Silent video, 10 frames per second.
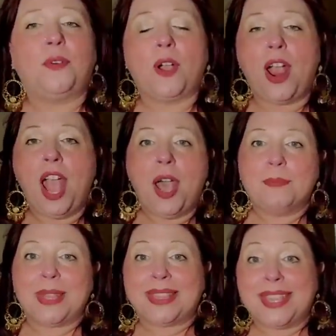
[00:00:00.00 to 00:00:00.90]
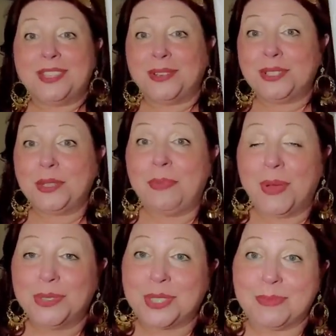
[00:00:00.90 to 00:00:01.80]
for, but these are
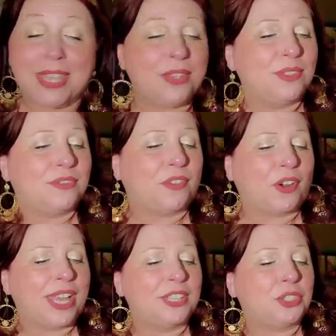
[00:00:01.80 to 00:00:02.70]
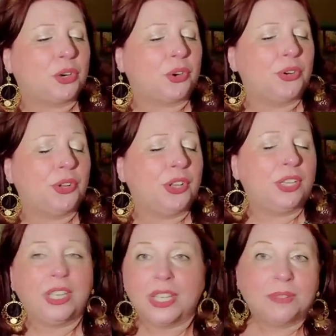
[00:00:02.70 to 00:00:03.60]
supposed to be used for internal